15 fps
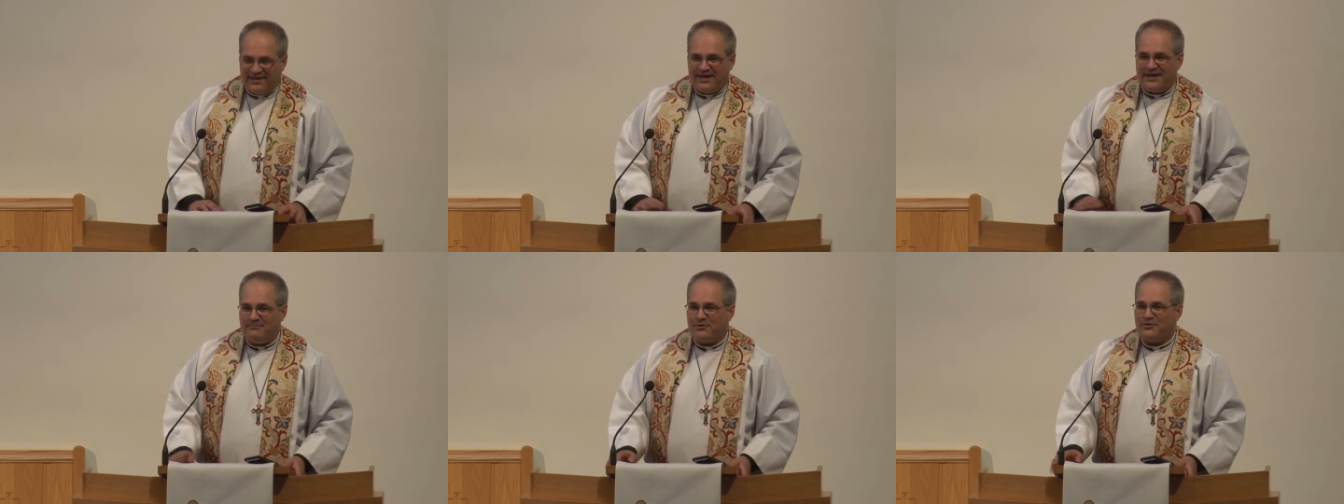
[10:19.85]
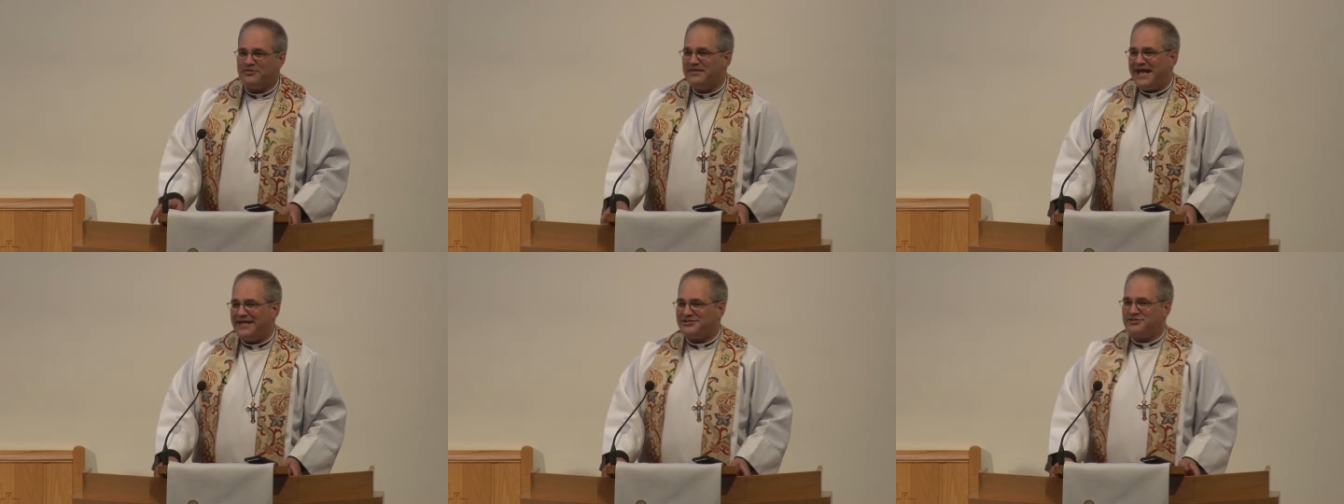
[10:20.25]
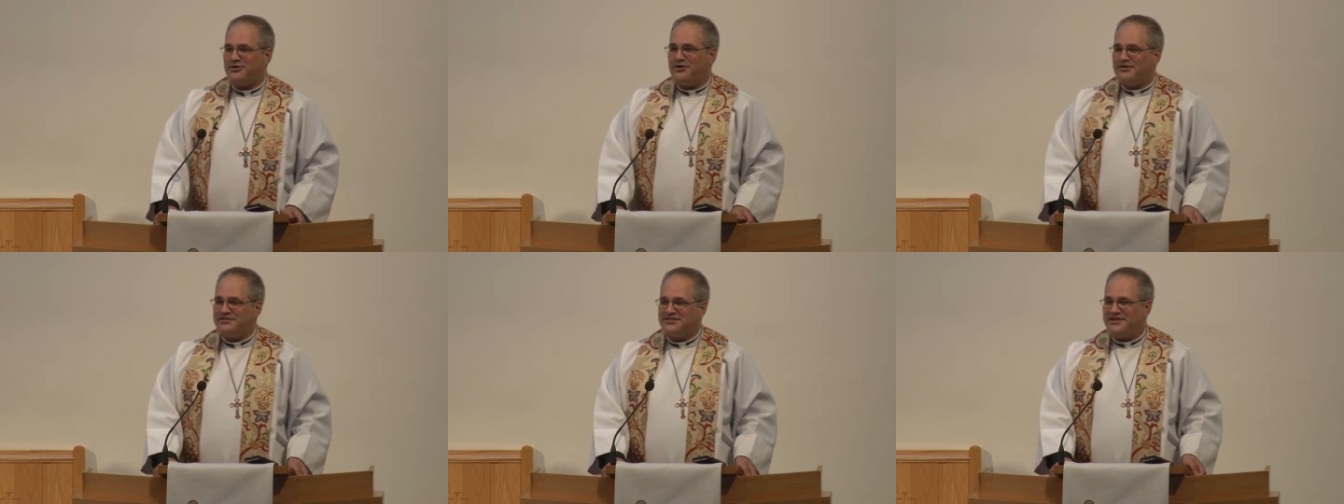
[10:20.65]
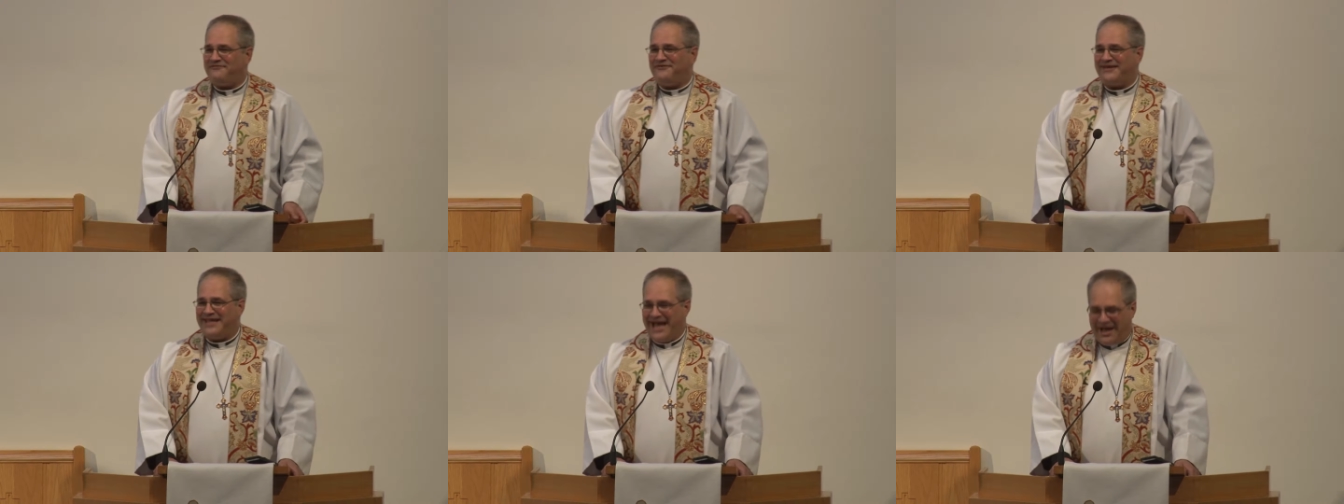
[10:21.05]
and both Nassau and
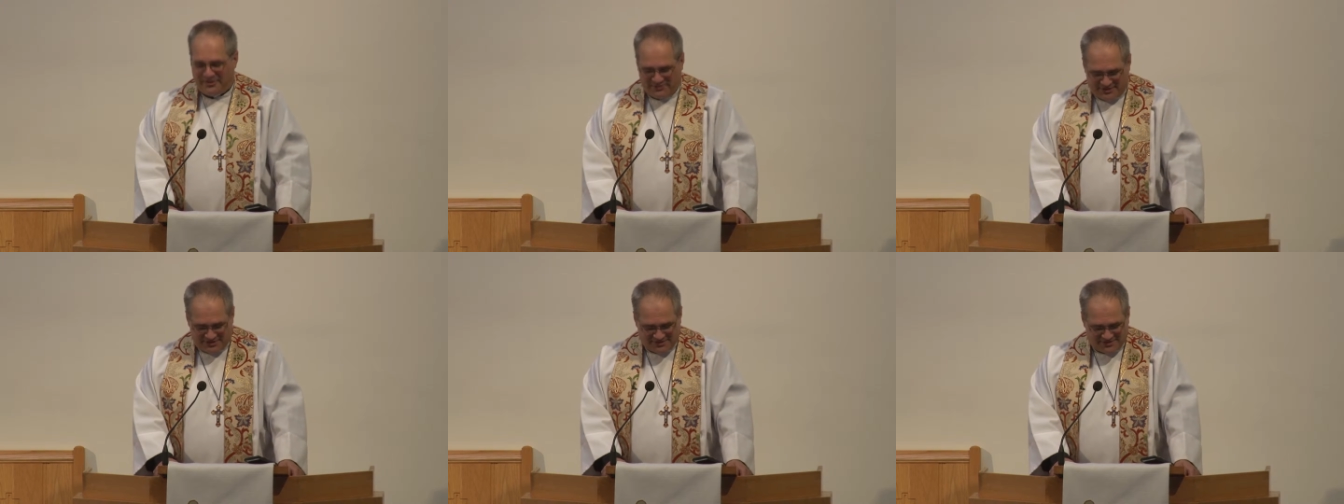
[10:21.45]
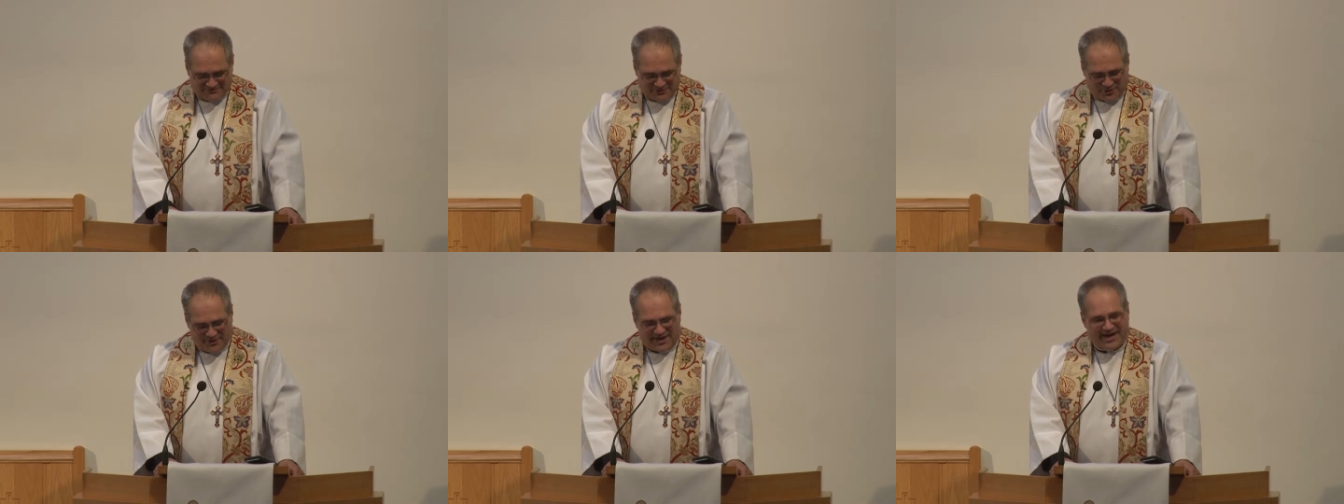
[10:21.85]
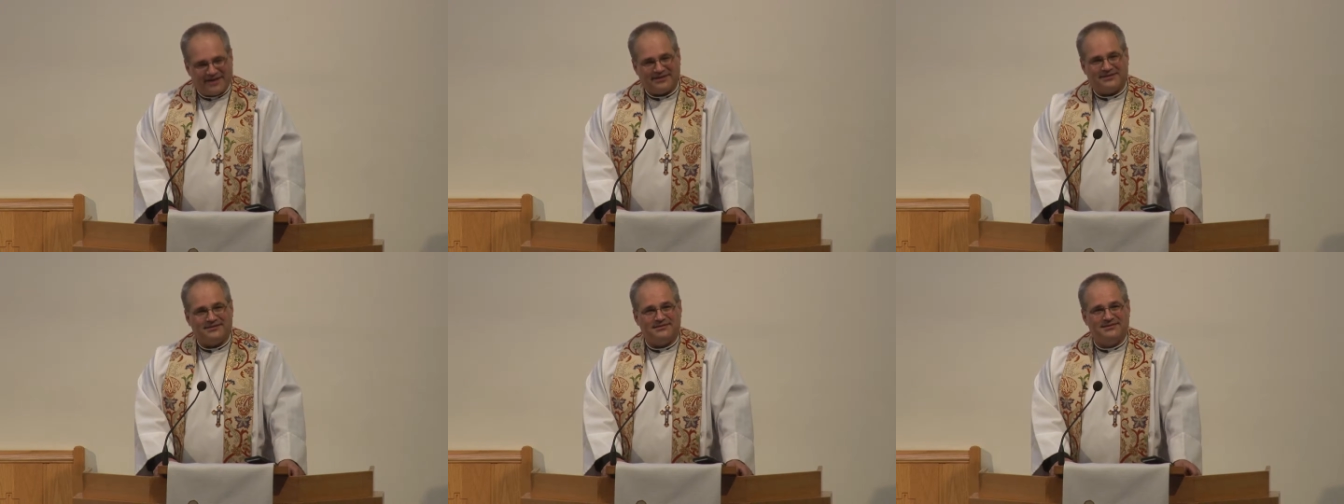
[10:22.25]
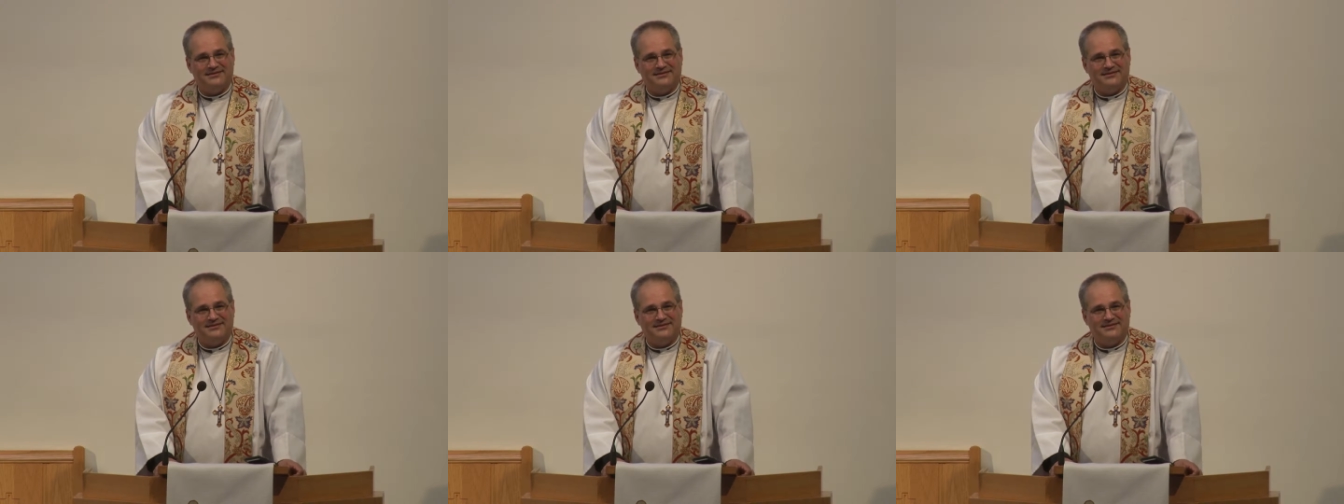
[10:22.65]
Suffolk counties of Long Island.